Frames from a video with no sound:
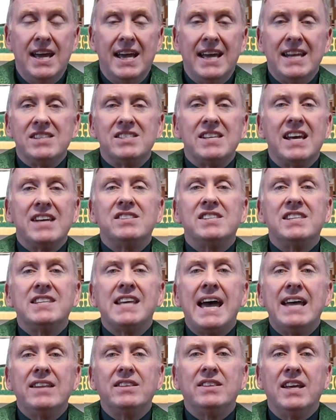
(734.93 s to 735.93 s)
And as I
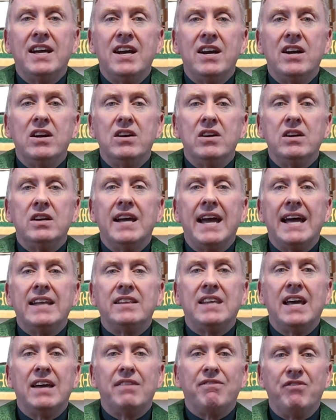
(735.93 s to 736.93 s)
sat there
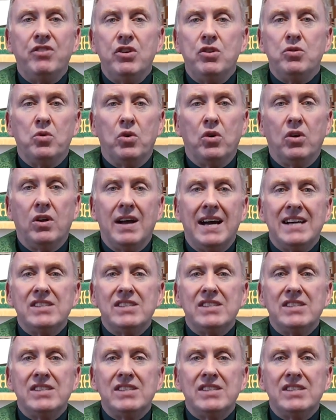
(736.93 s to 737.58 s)
at that funeral,